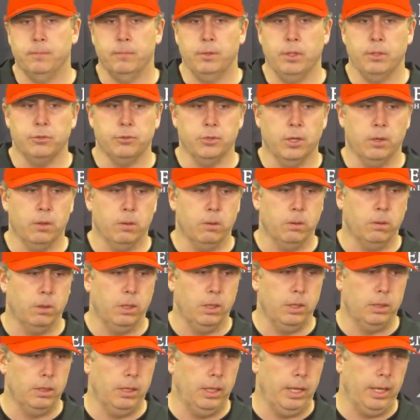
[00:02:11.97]
And so
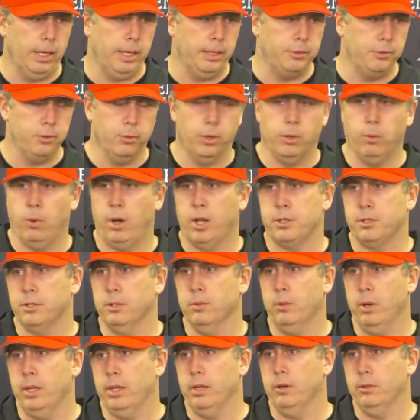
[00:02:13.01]
uh, I enjoy watching
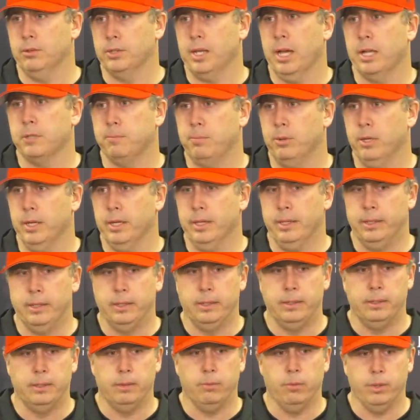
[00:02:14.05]
the way those guys play.
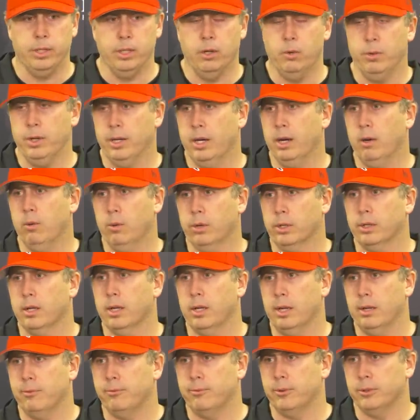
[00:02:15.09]
We know we got our work cut
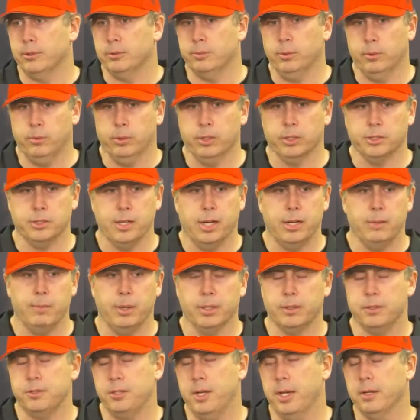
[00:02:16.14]
out for us, but we're excited
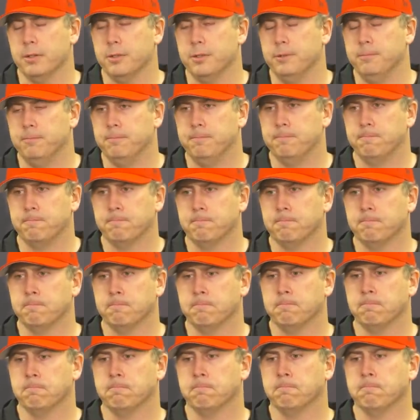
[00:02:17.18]
about the challenge. When you
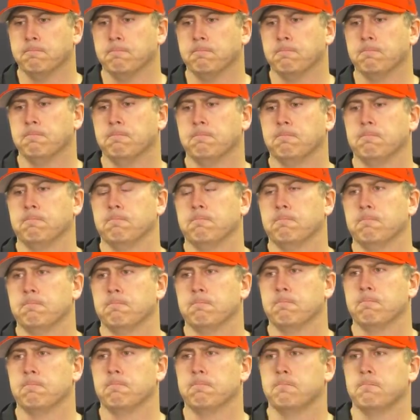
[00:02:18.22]
talk about
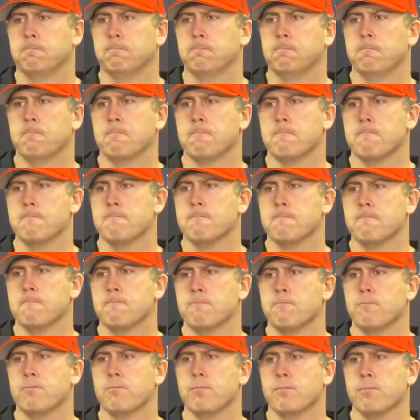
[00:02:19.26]
getting
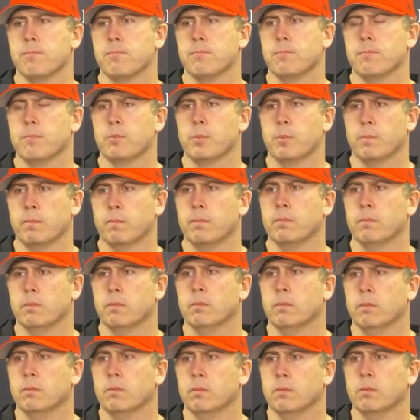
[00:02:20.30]
teams off track. I mean,
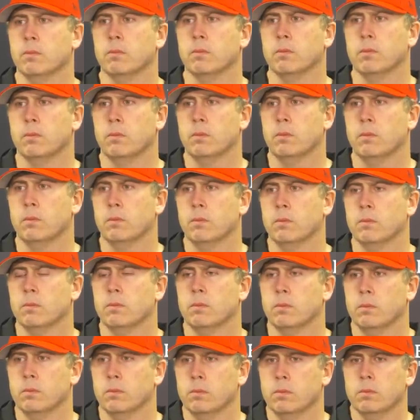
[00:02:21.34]
that's something that I feel
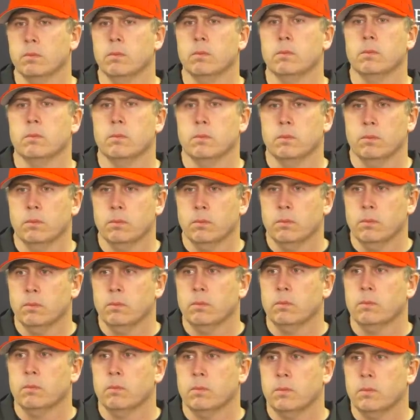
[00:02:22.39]
like you've talked about over the
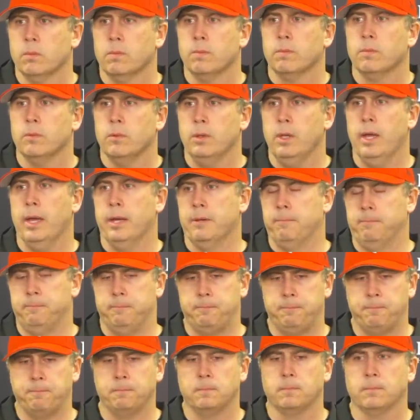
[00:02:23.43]
course of the last week. Yeah.
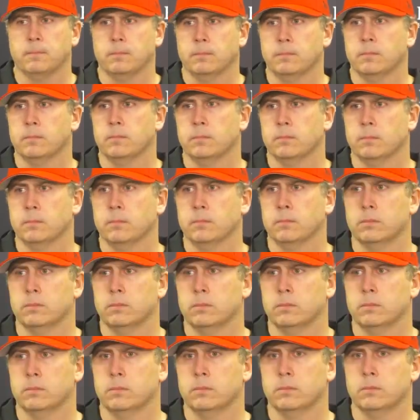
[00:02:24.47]
Being better on first
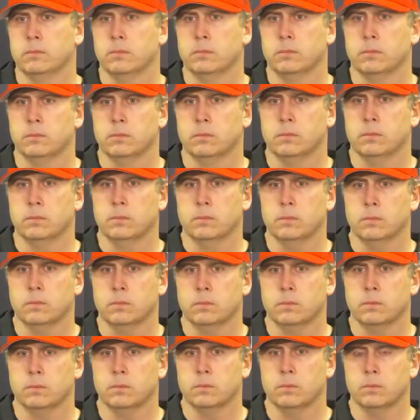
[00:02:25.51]
and second down, how
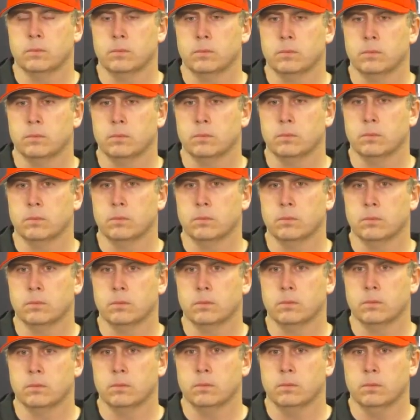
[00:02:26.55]
much does that play
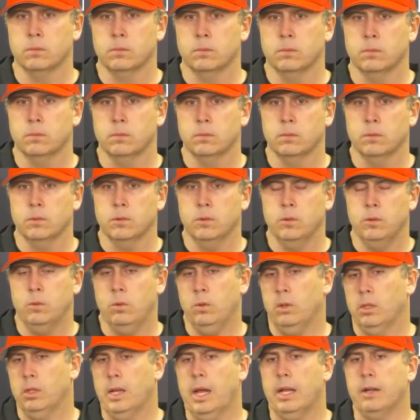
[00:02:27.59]
into the conversations that you're
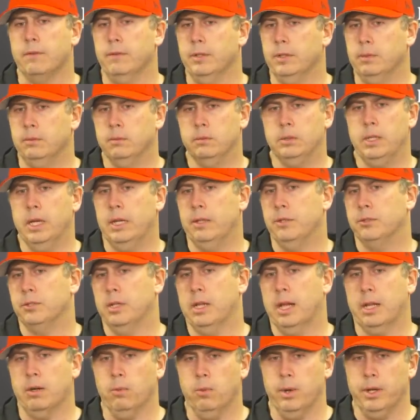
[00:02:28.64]
having? A lot of it. Yeah, there's a
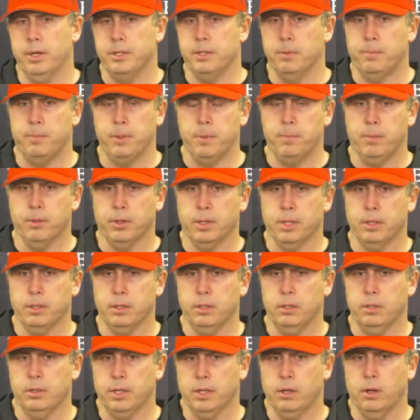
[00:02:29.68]
lot of ways that people get
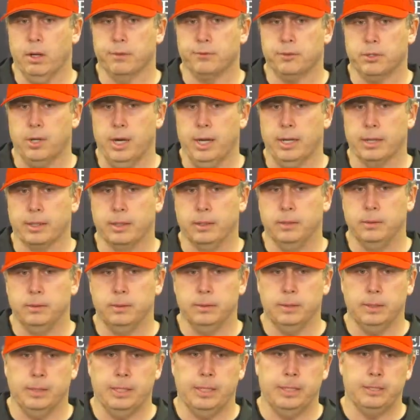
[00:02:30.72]
you get off track.
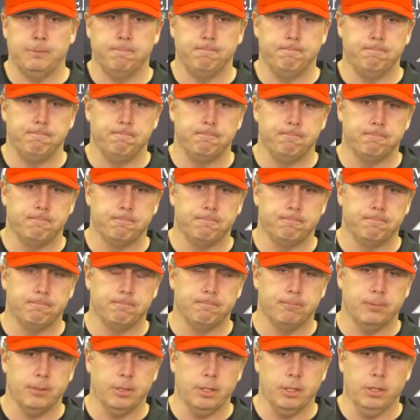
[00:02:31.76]
Um,
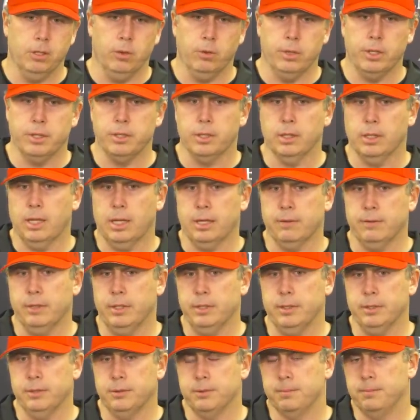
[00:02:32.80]
you know, and a lot of it
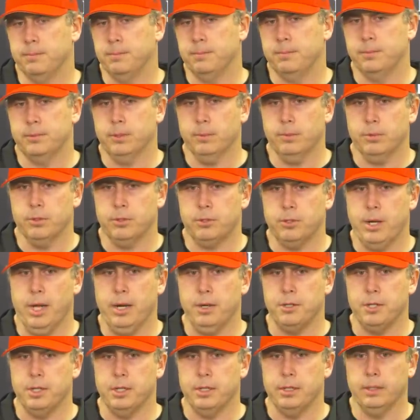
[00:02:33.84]
is some of the
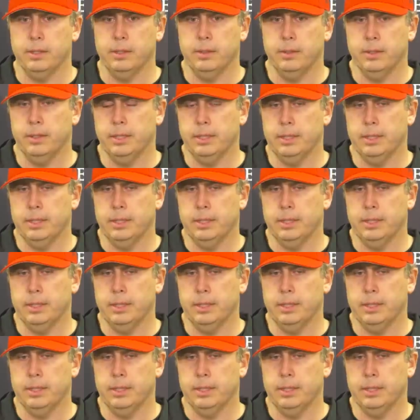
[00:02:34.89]
strategy.